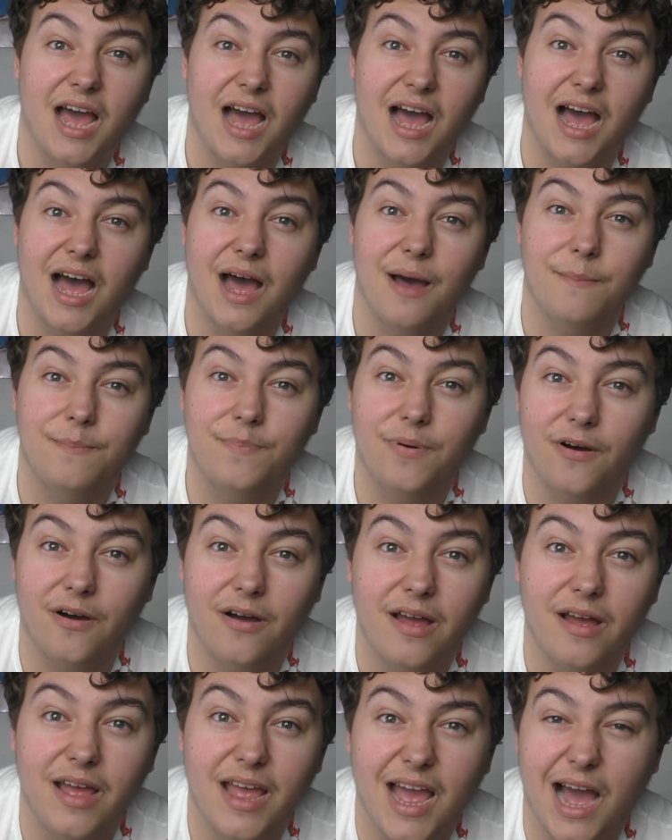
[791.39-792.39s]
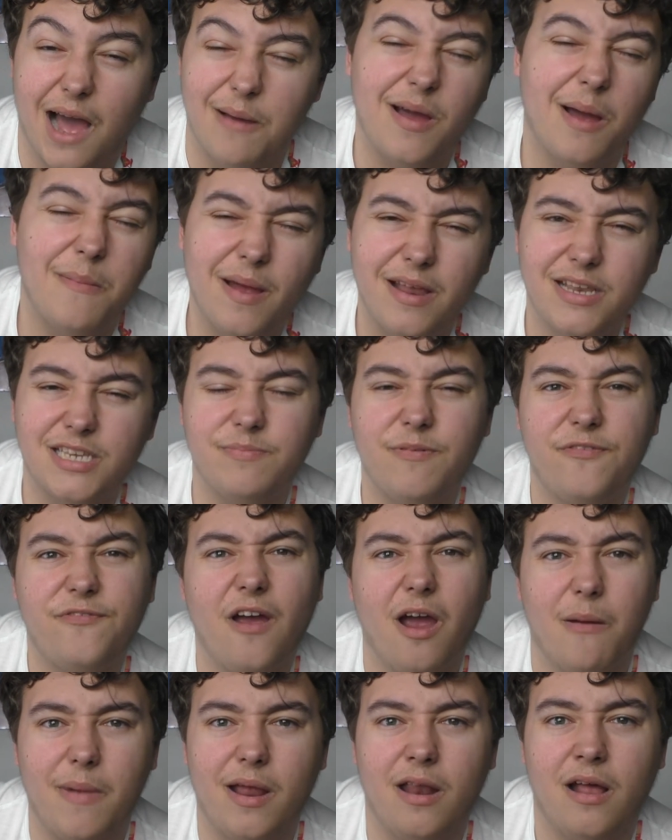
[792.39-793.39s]
Uh, but I, I, to be
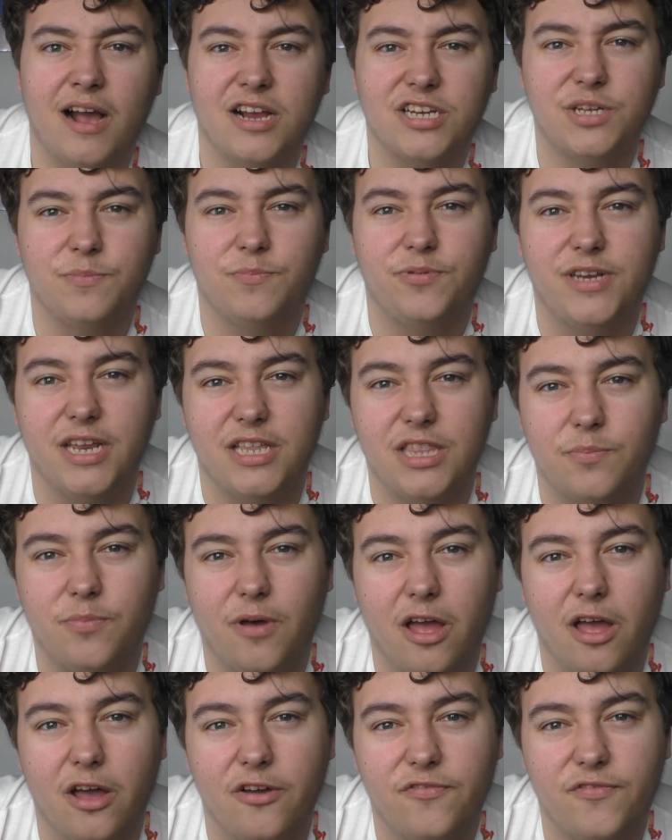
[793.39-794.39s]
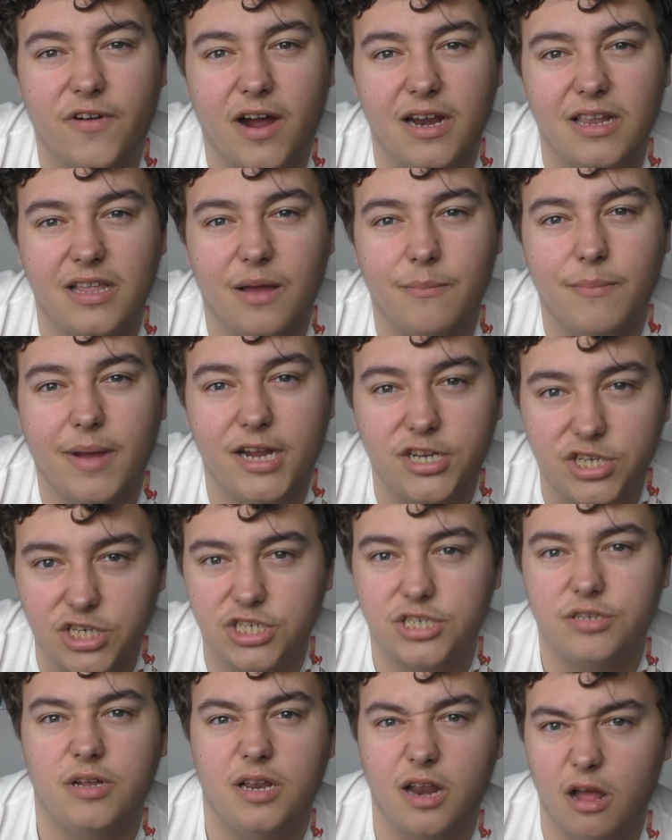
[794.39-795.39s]
fair, I may not actually predict the playoff final. I may
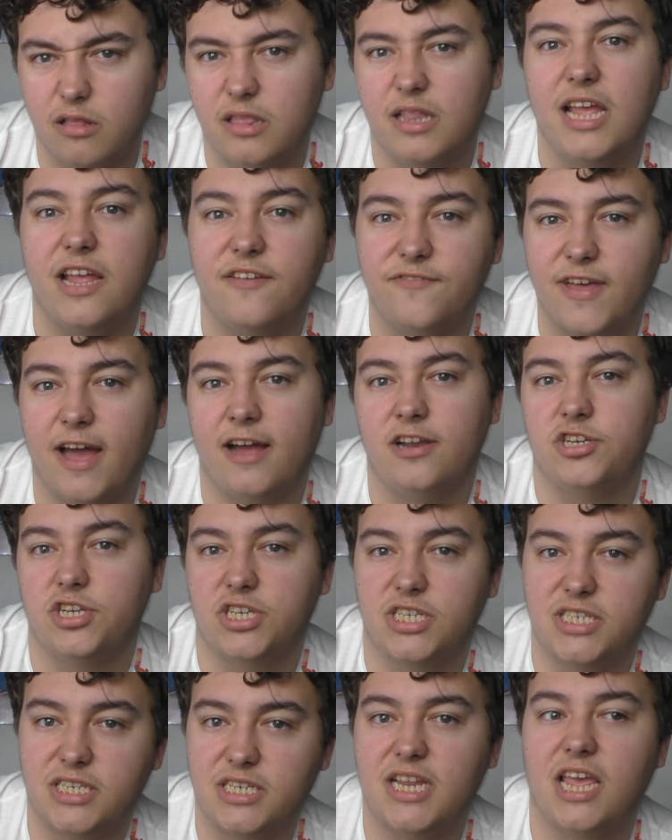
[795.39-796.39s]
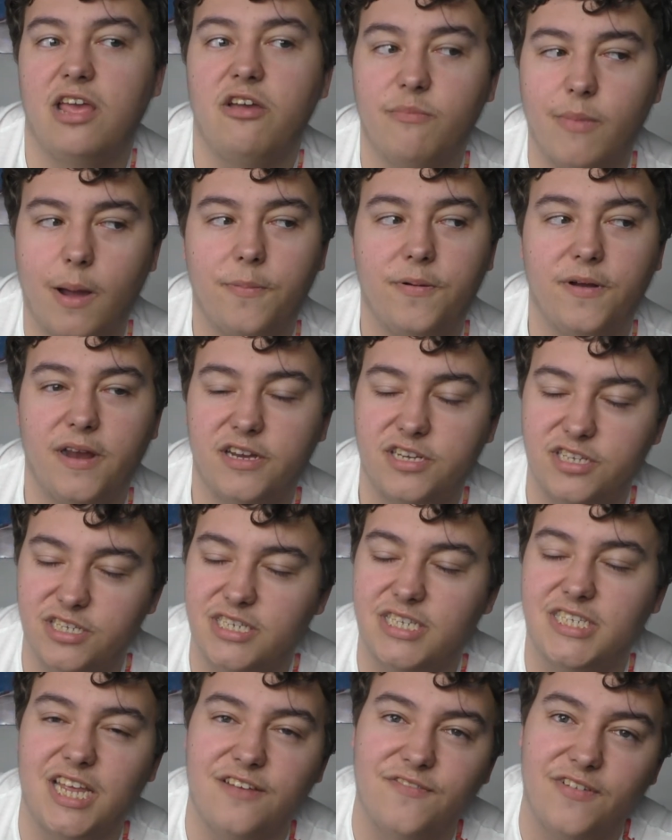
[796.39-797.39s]
just, you know, leave that and just keep my
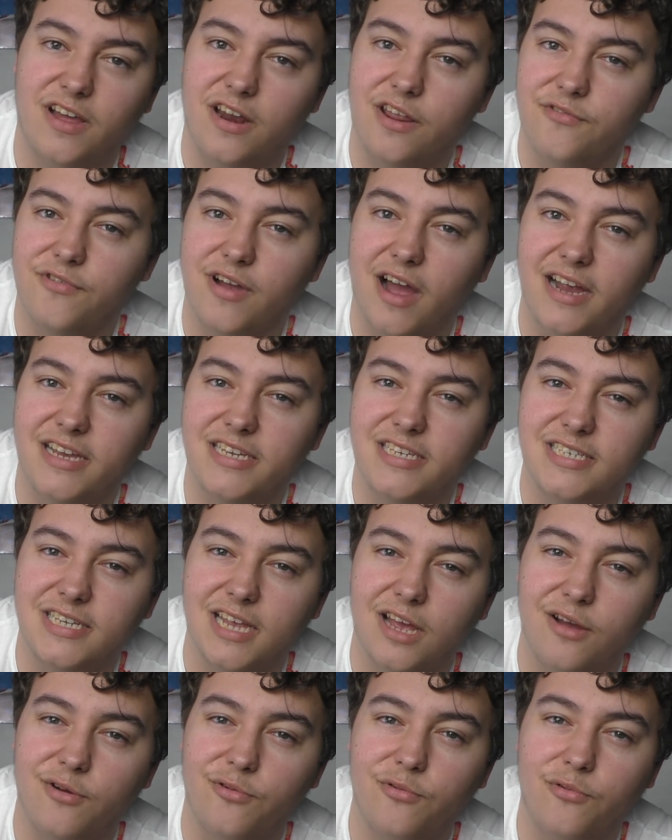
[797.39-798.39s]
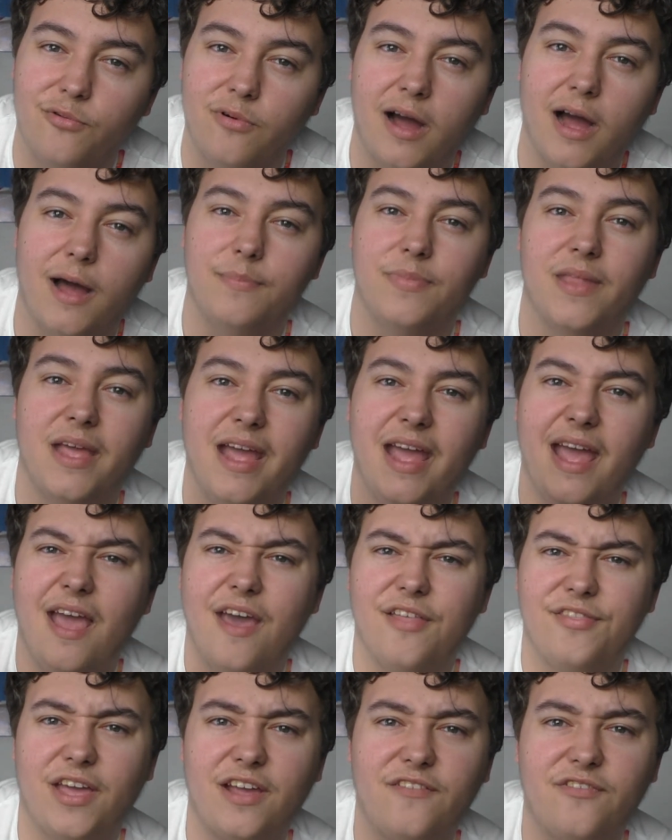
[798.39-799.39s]
predictions to see if I get it right. So um,
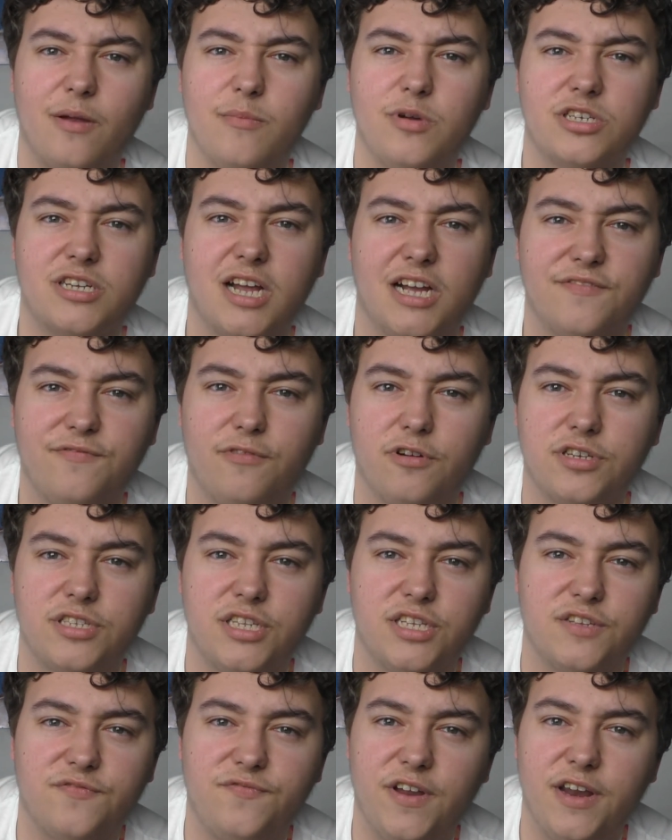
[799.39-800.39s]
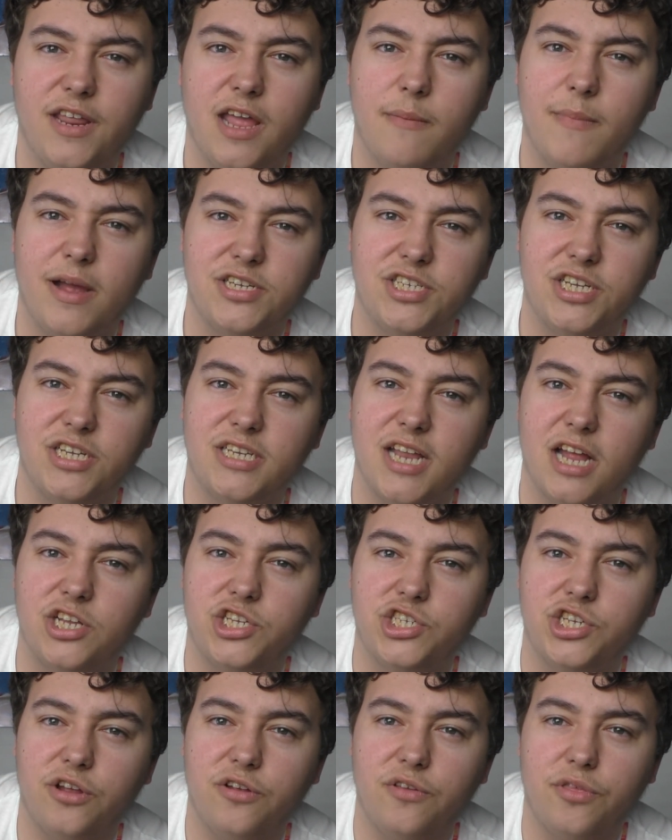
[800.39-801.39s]
thank you very much, guys, for watching this video. Make sure you stay
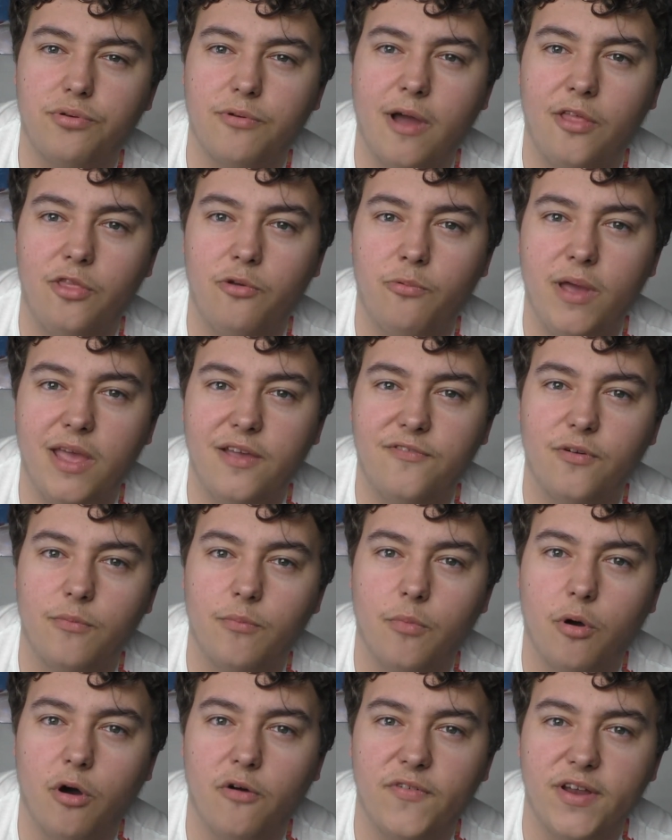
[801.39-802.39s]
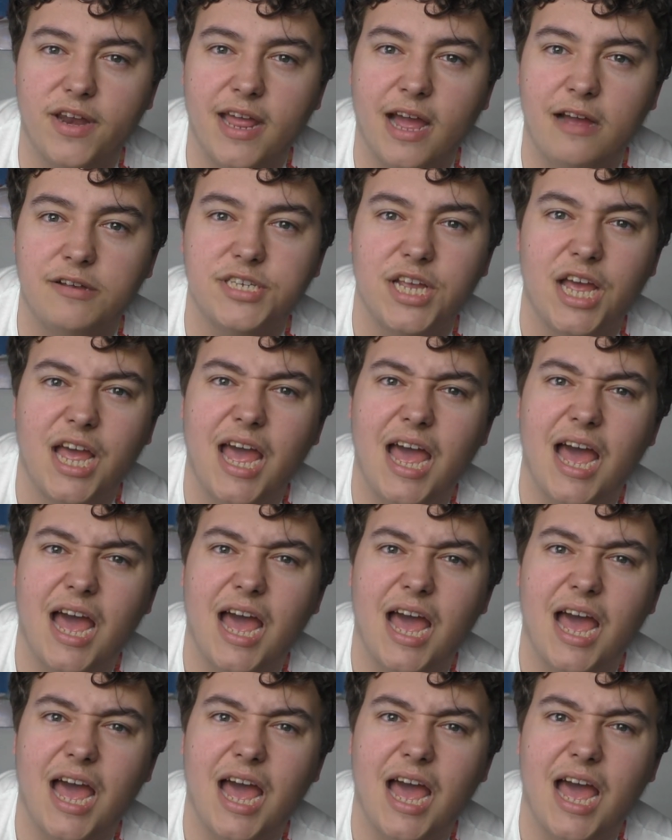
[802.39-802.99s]
tuned throughout the week for more videos.